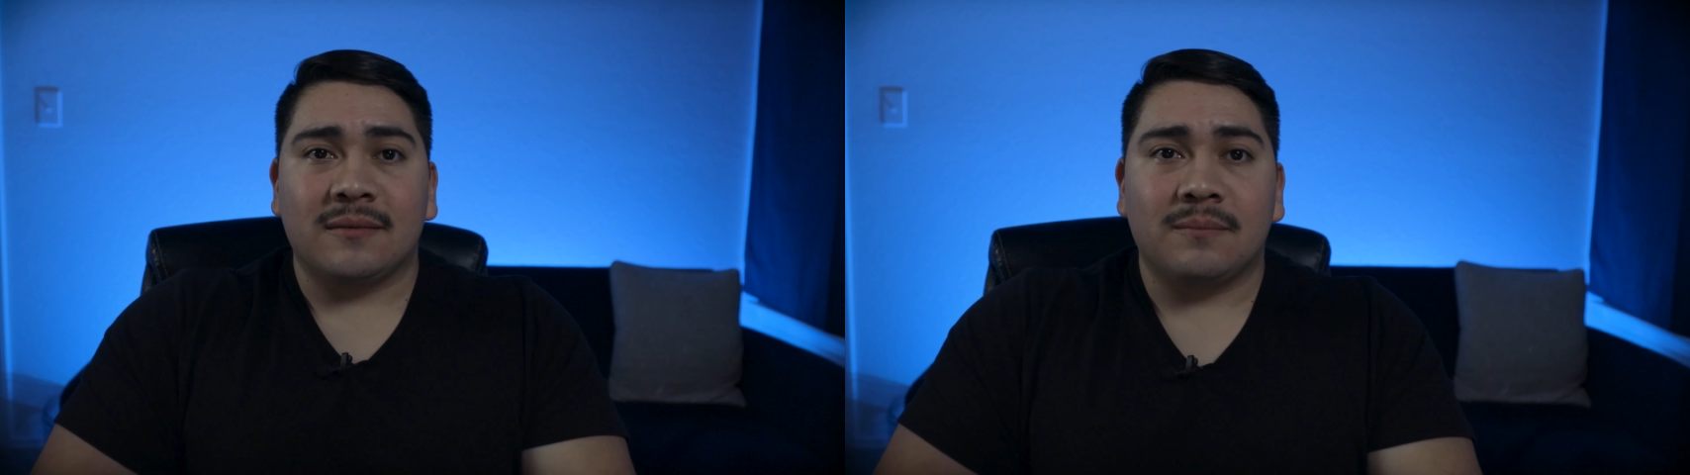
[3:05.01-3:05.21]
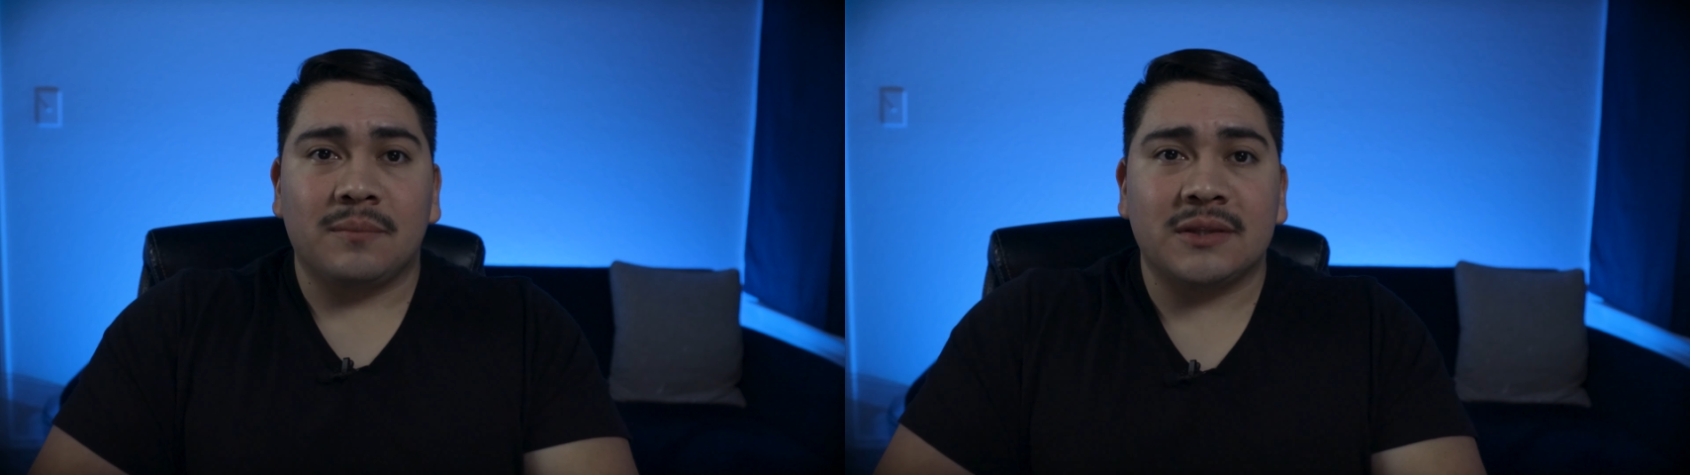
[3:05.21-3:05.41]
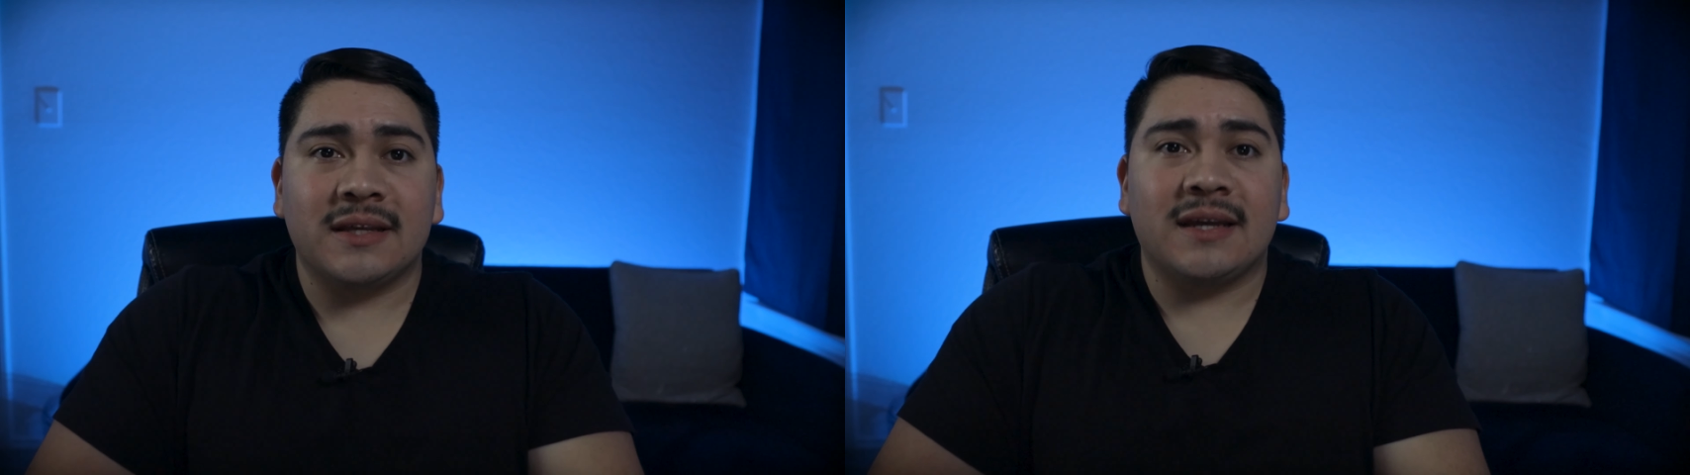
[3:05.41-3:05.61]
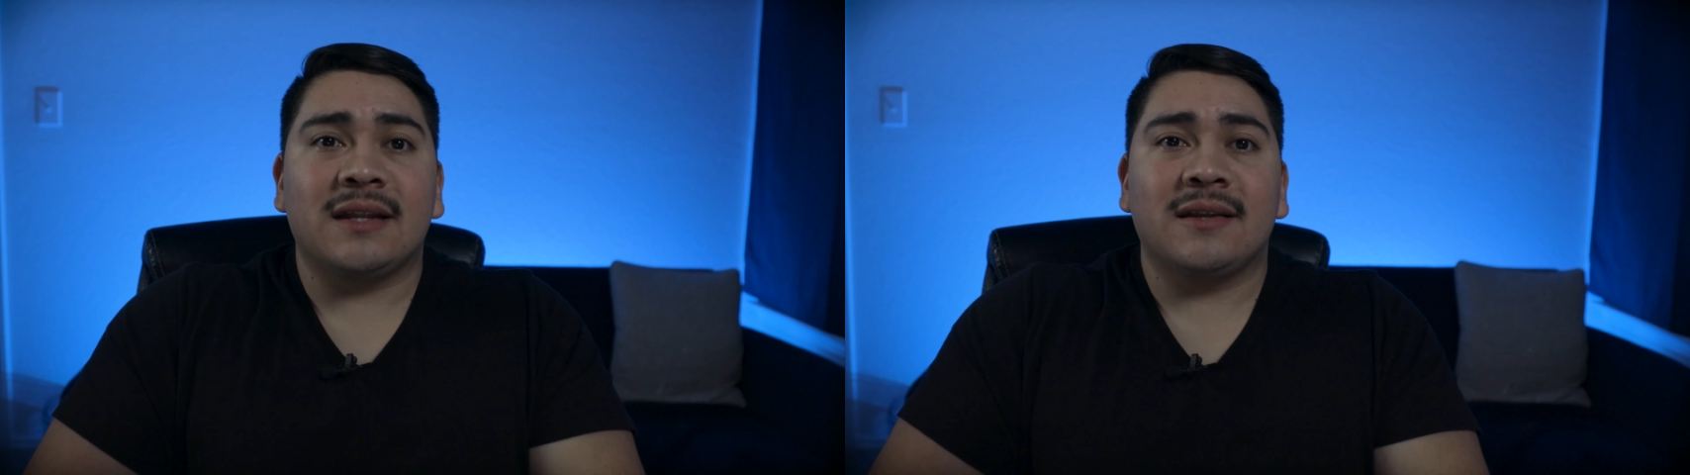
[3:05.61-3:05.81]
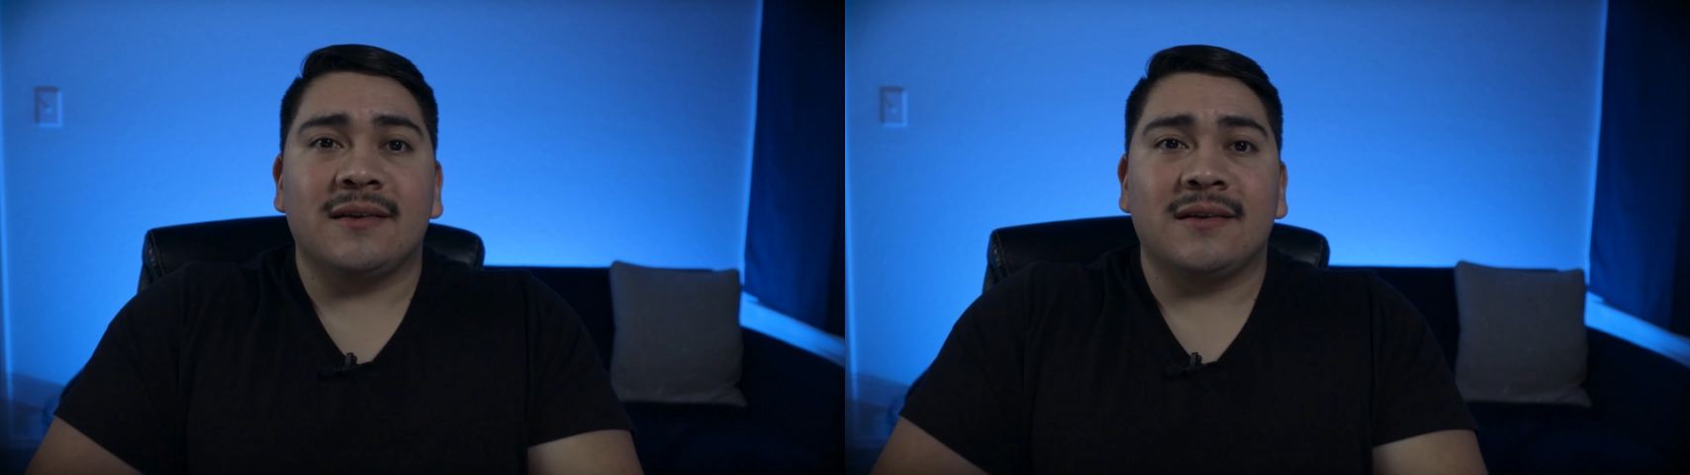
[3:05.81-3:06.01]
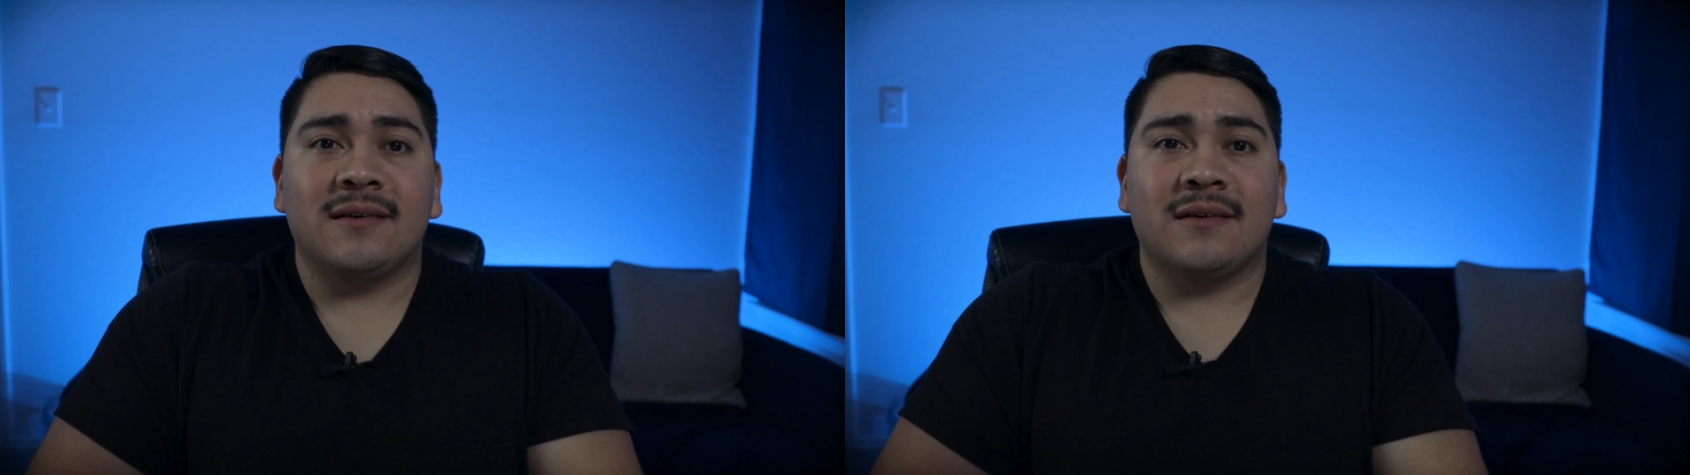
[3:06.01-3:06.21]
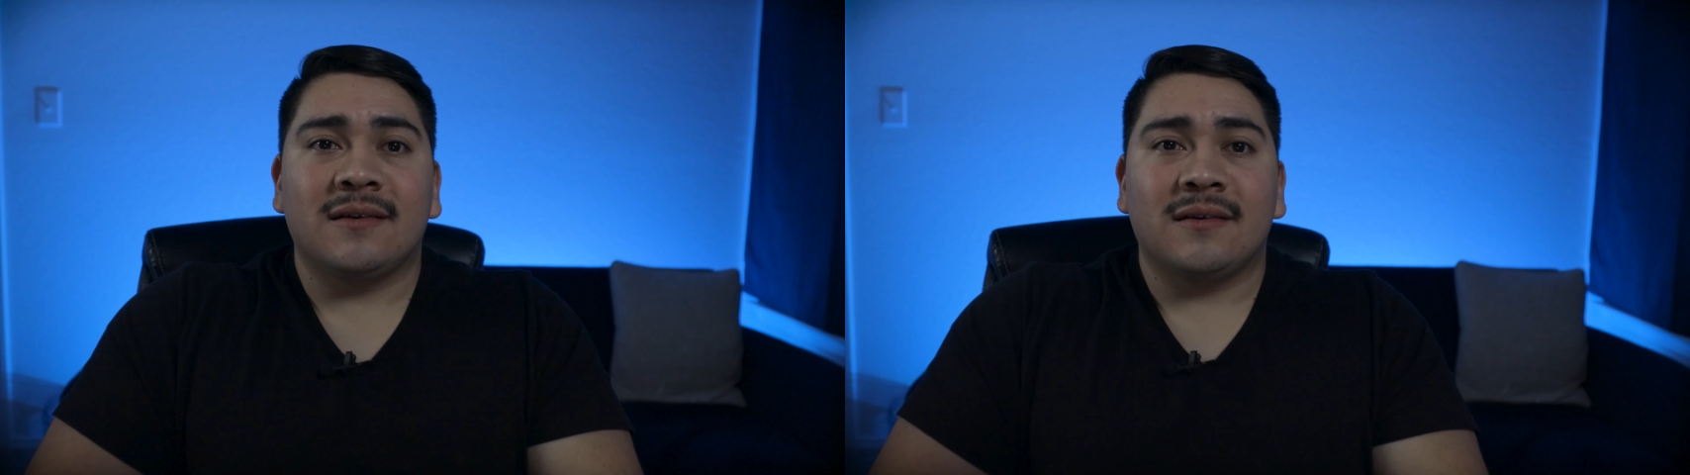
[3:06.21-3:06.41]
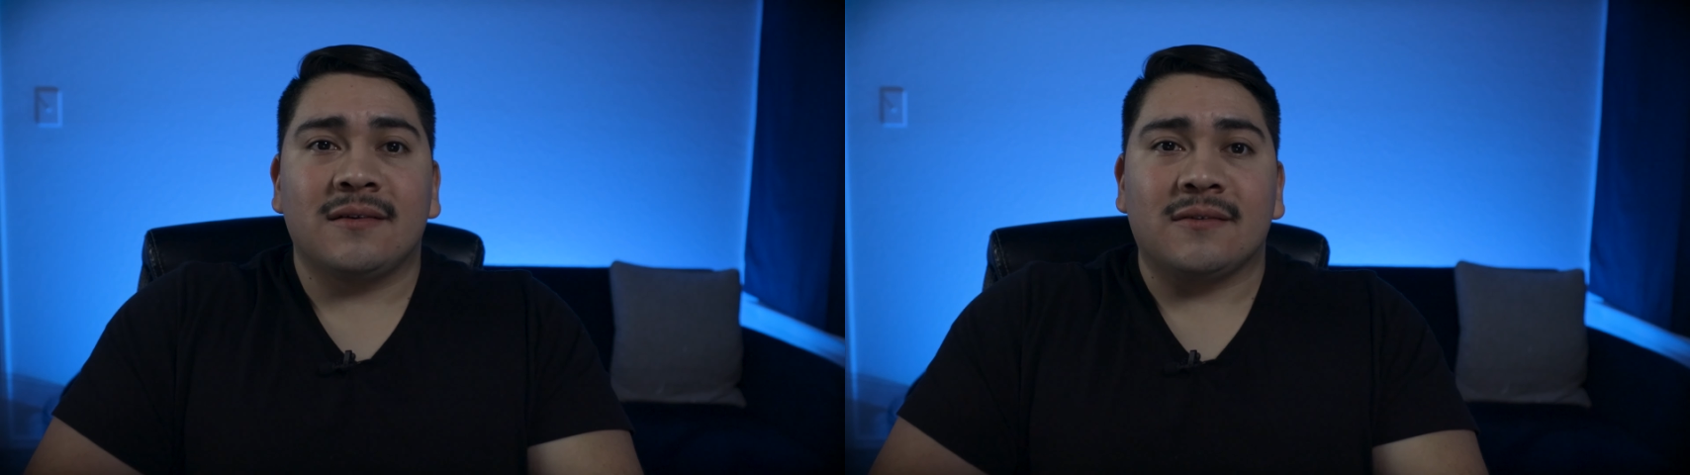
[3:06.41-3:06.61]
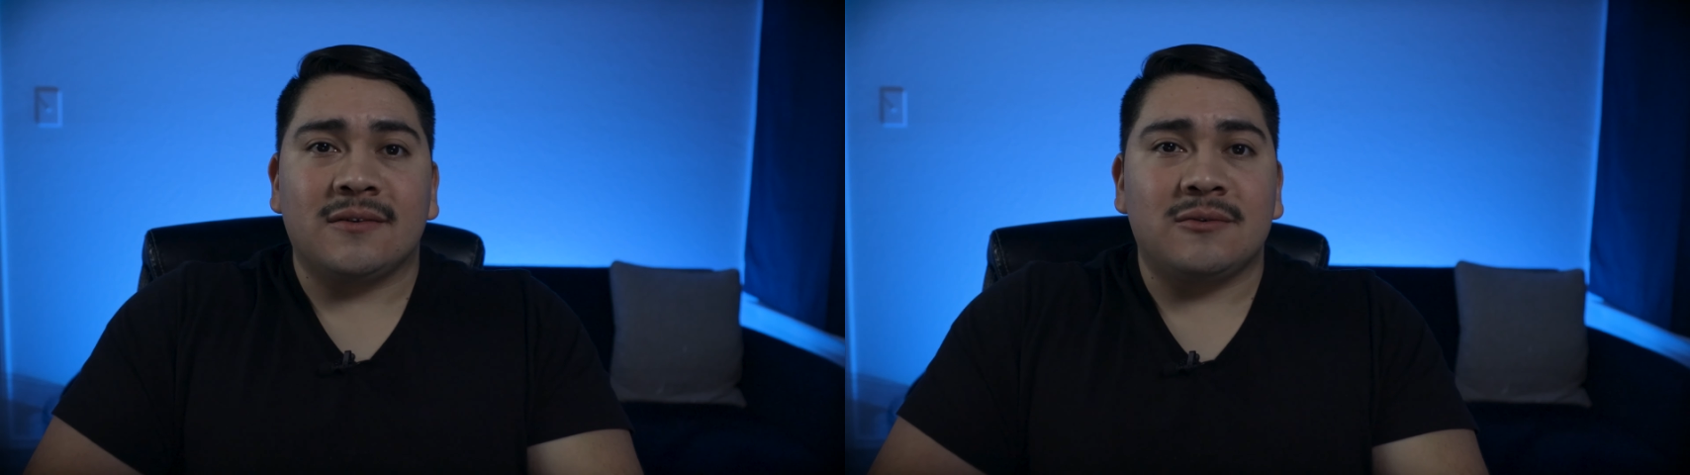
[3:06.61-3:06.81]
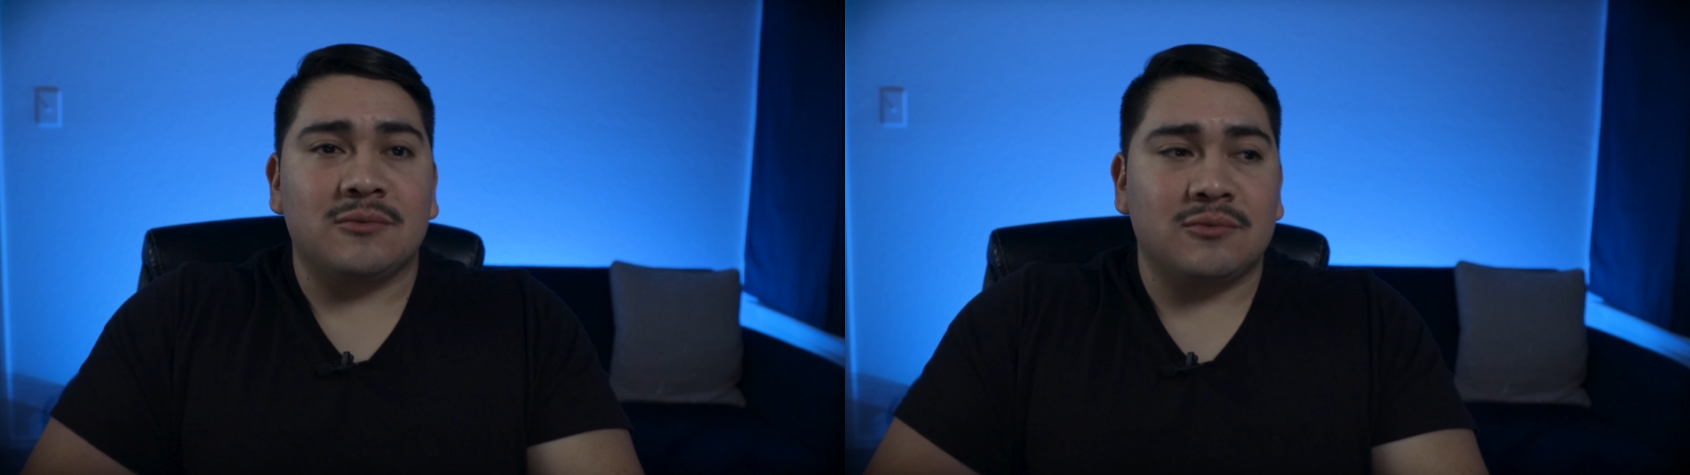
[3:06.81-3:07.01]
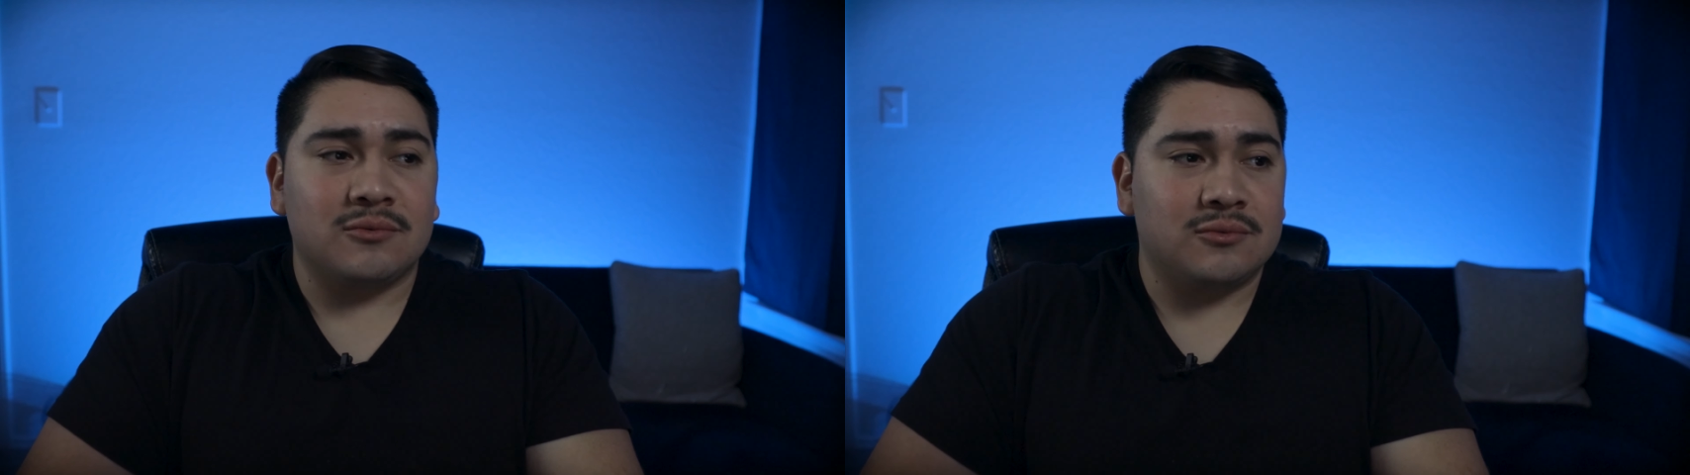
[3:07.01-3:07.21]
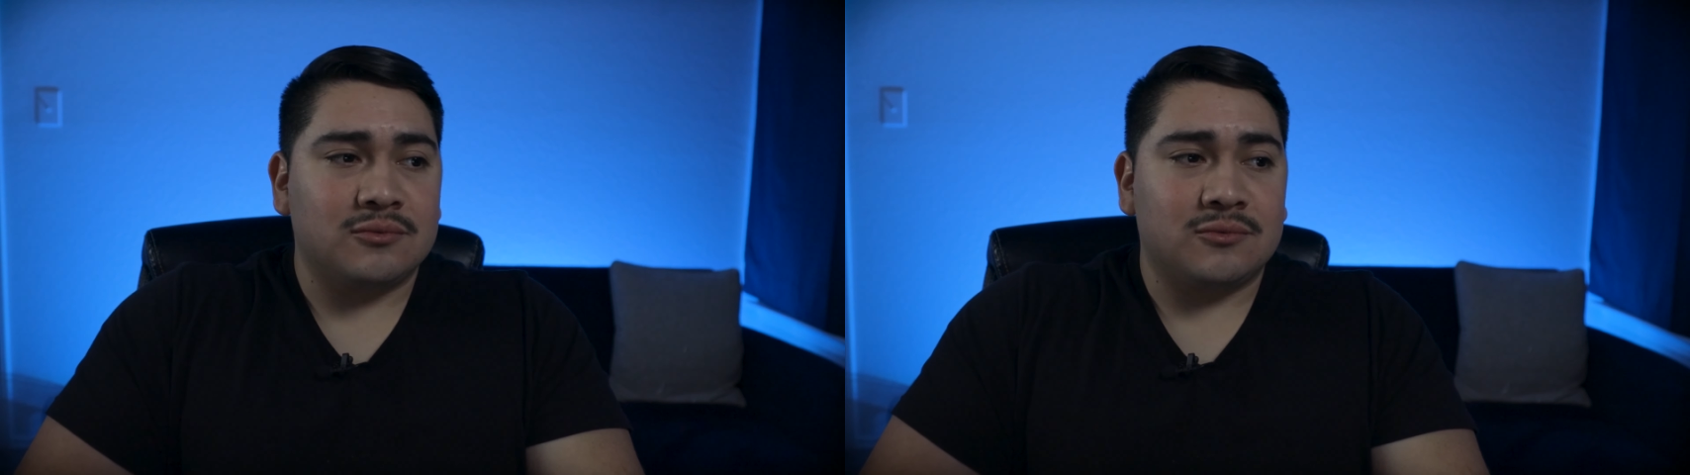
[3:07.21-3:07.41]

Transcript: but then you